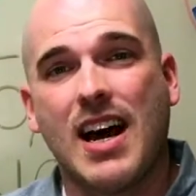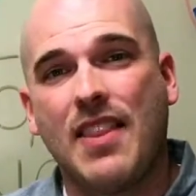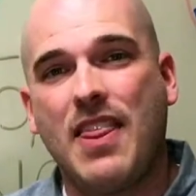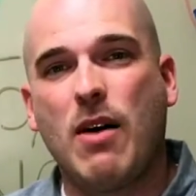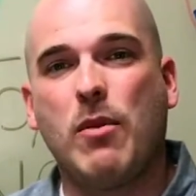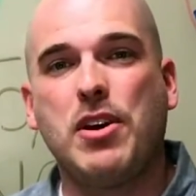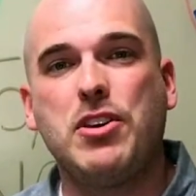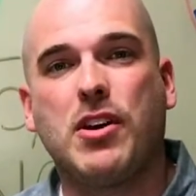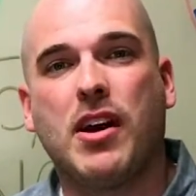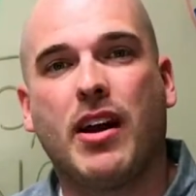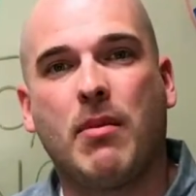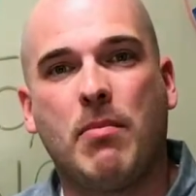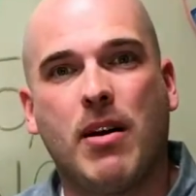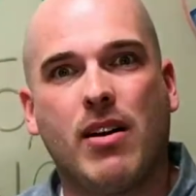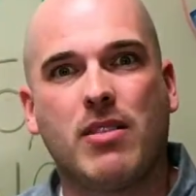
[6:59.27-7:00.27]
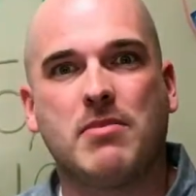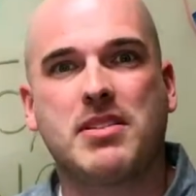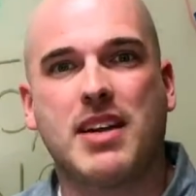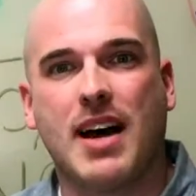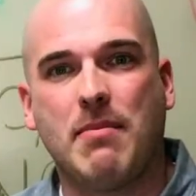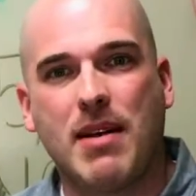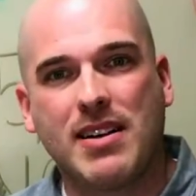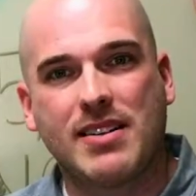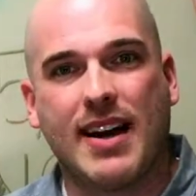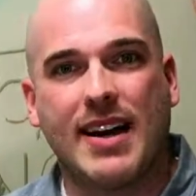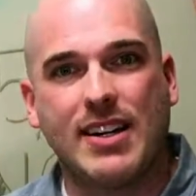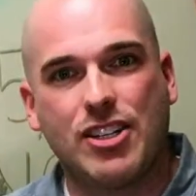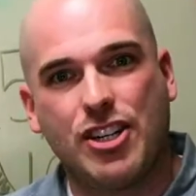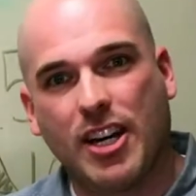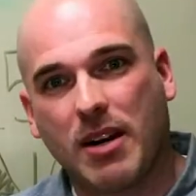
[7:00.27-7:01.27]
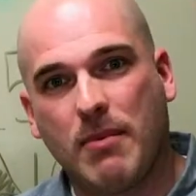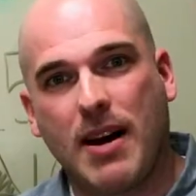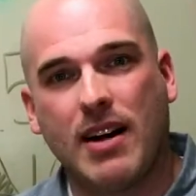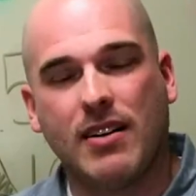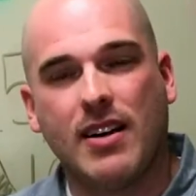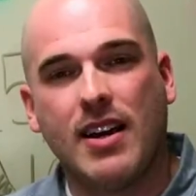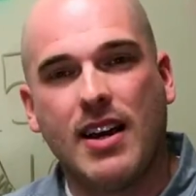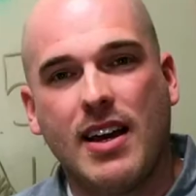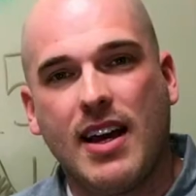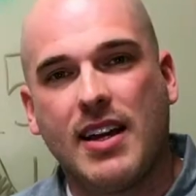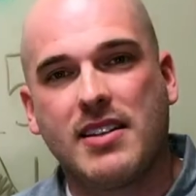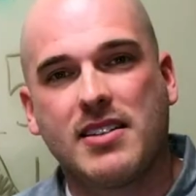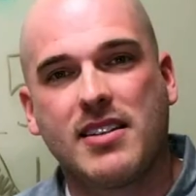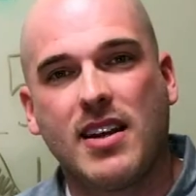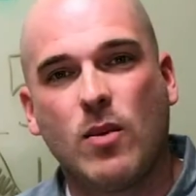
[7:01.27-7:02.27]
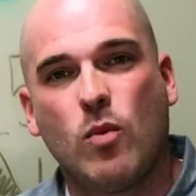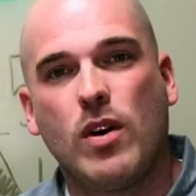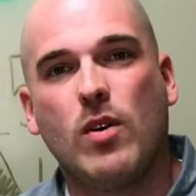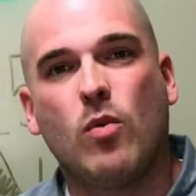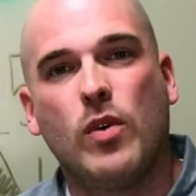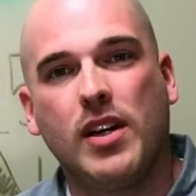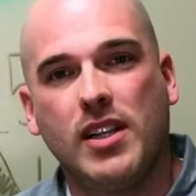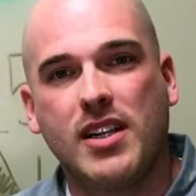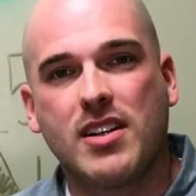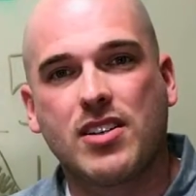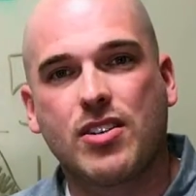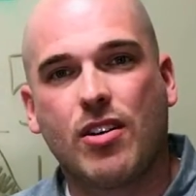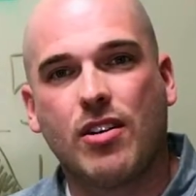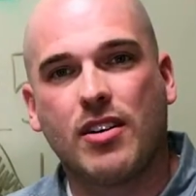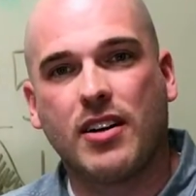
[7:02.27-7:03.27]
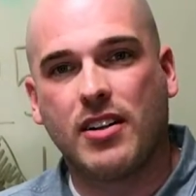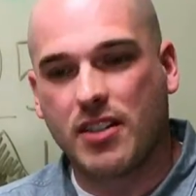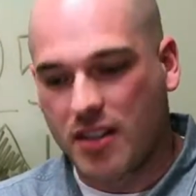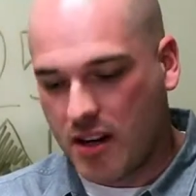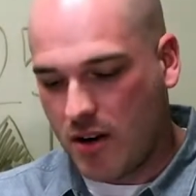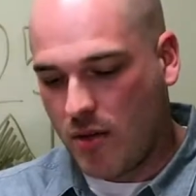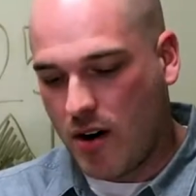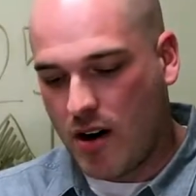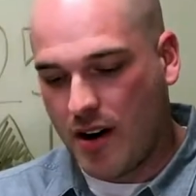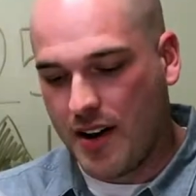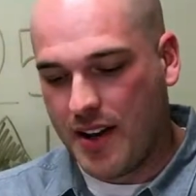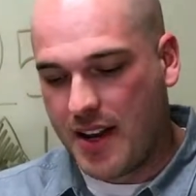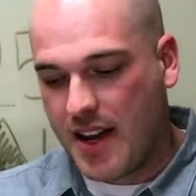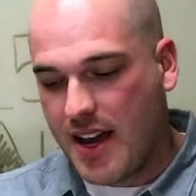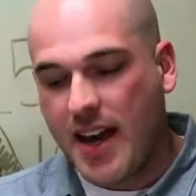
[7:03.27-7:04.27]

That way you can compare them side by side, check them out, and see what really is starting to go on.